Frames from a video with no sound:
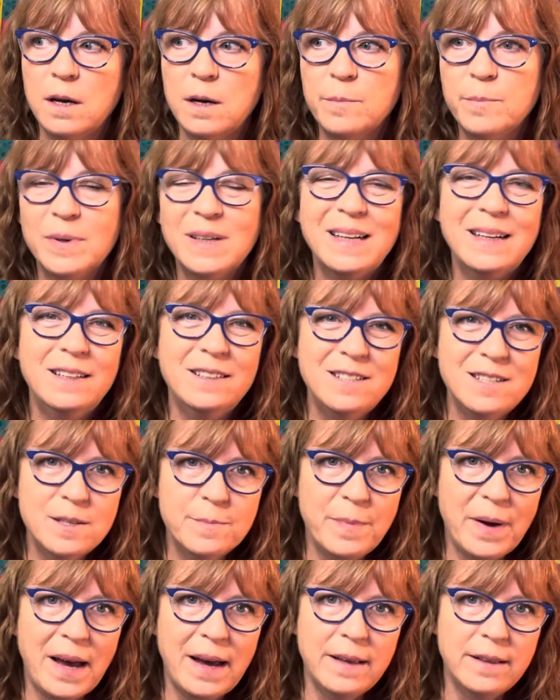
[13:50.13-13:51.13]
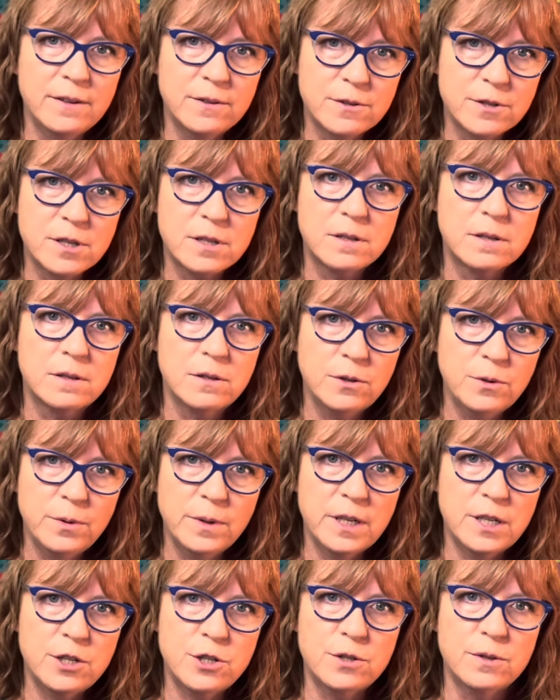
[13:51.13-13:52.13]
But I could just buy those two
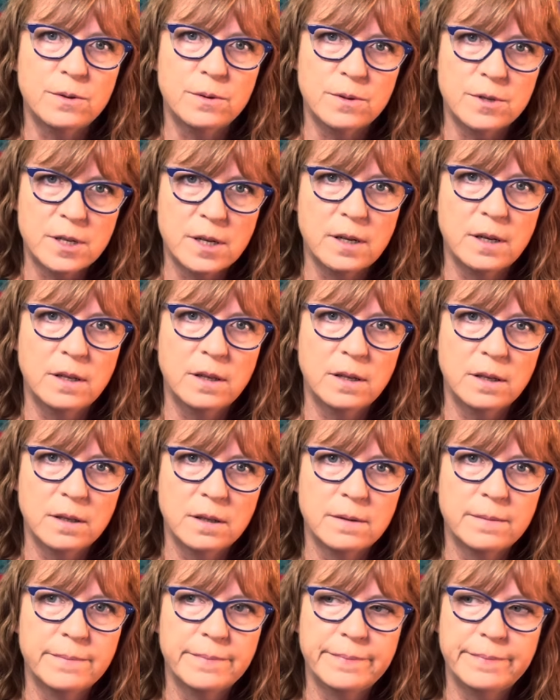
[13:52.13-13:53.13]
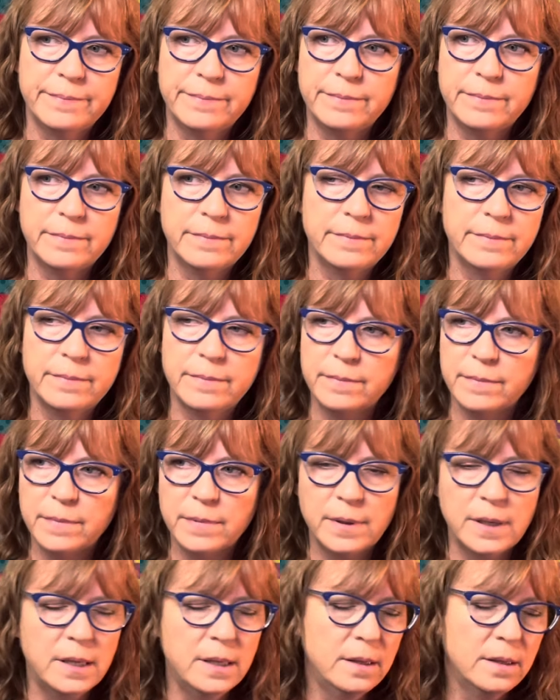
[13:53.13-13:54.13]
issues in the
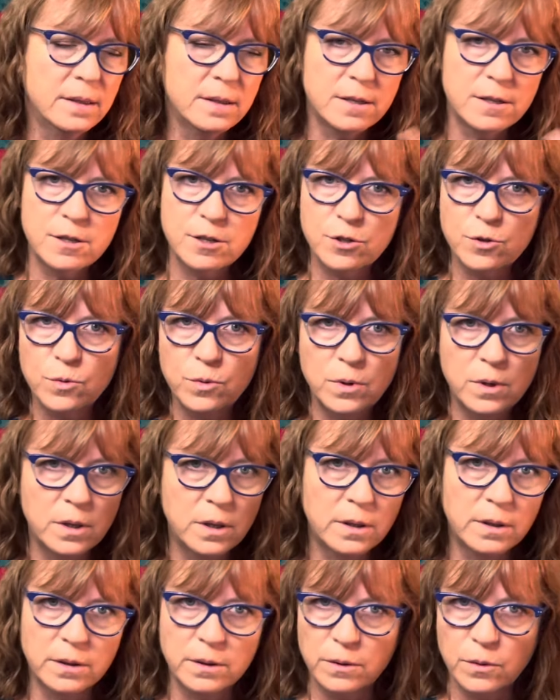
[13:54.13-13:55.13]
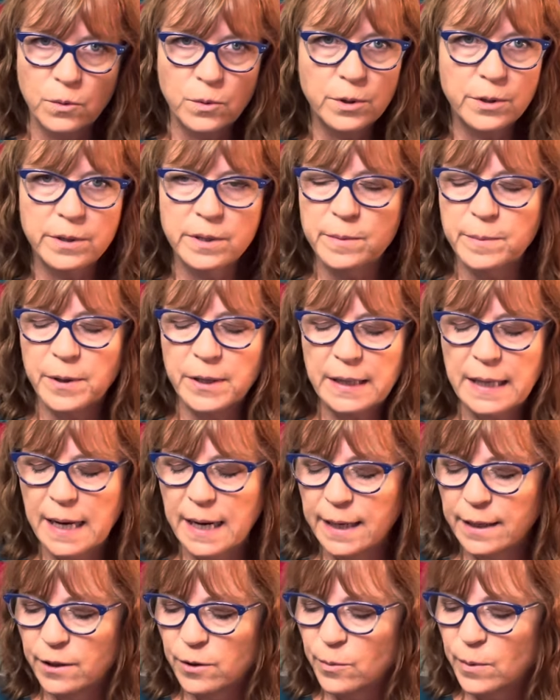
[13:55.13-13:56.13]
in the store or order them
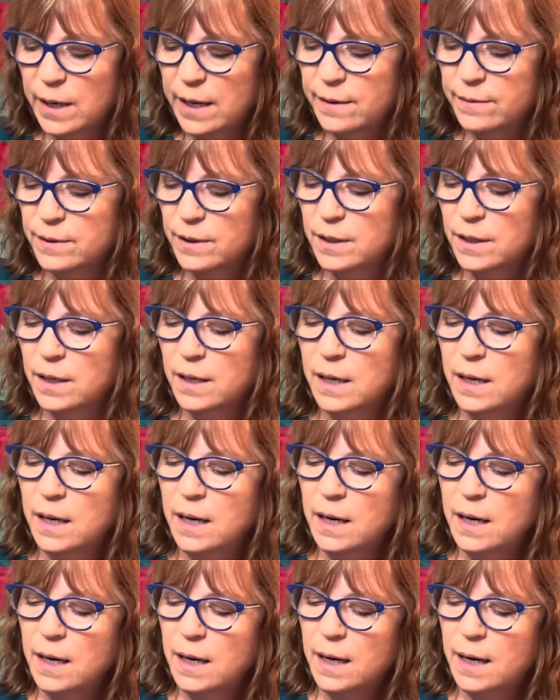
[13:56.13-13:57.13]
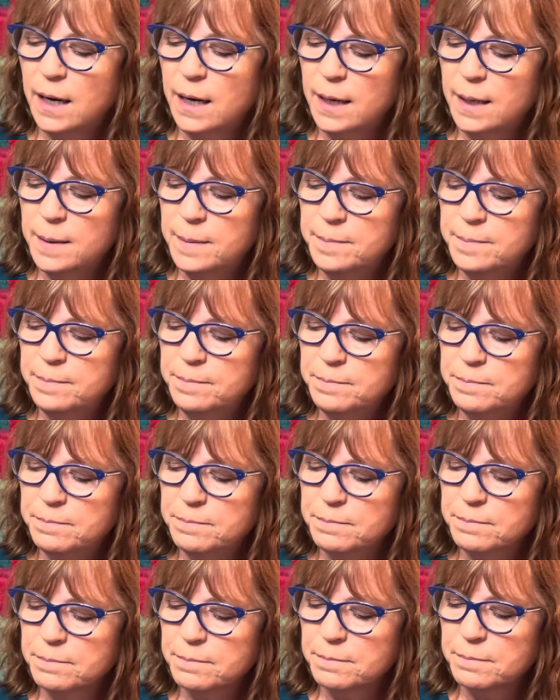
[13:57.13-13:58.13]
online or whatever. Um,
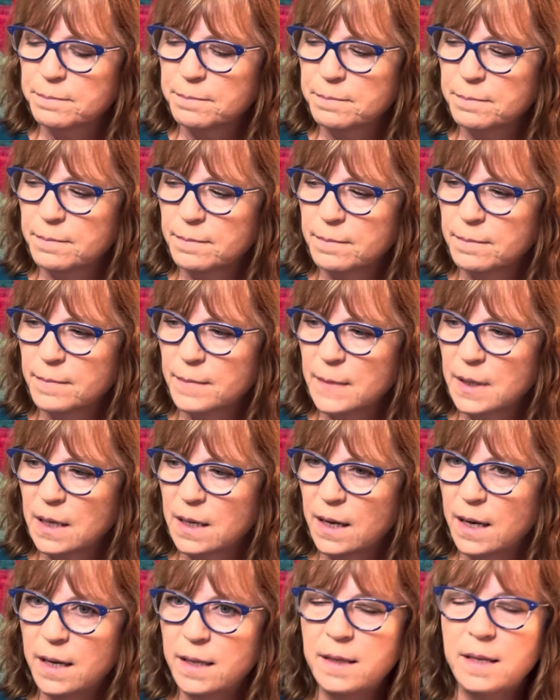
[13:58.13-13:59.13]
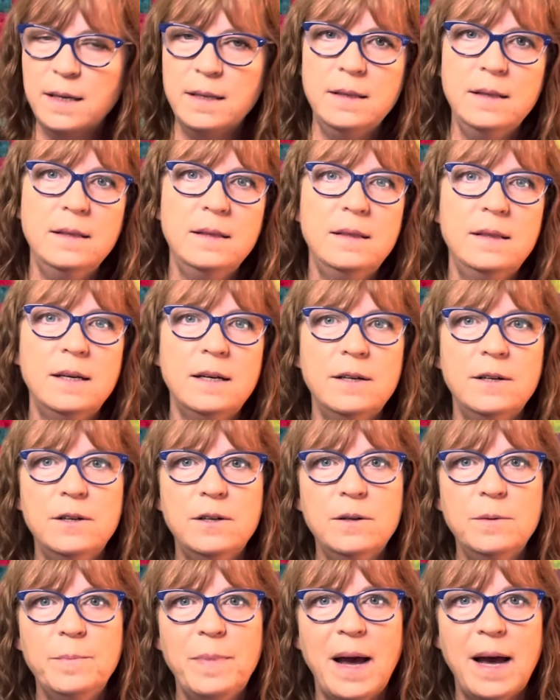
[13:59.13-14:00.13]
and then
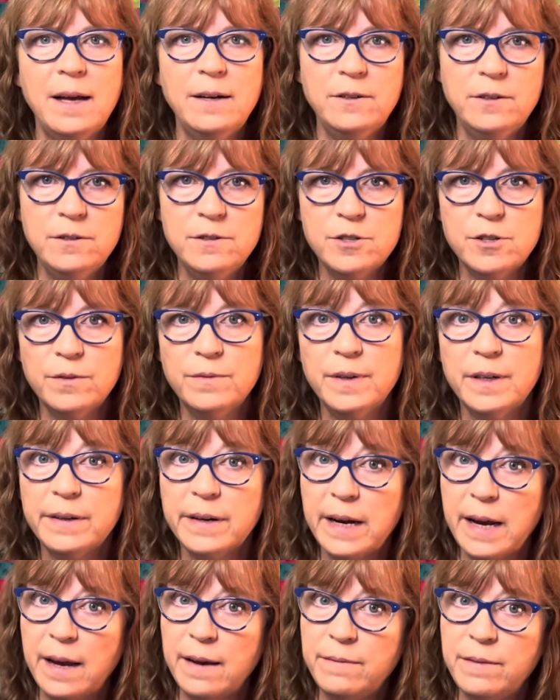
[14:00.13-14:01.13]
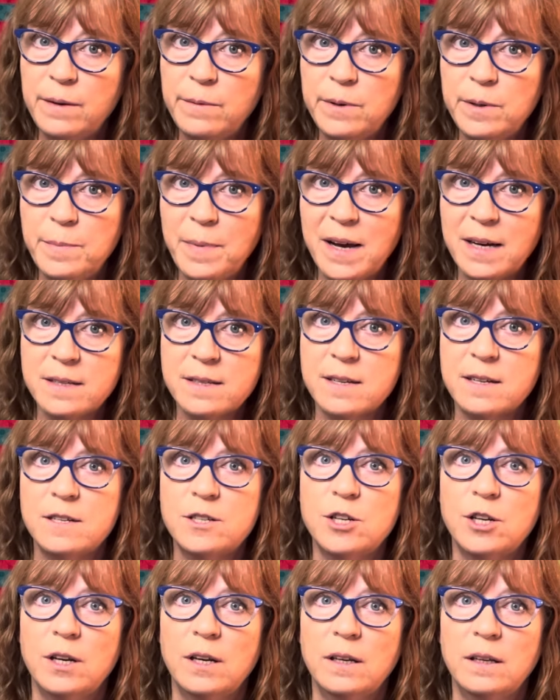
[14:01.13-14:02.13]
their patterns are very heavy with
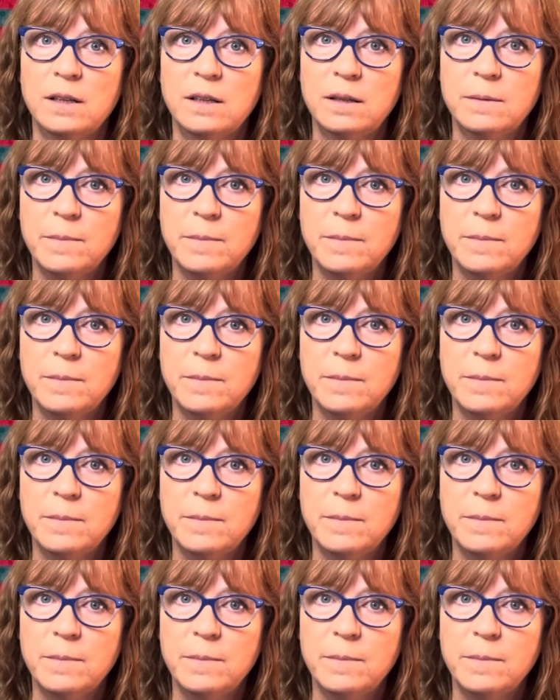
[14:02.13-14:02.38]
backstitching.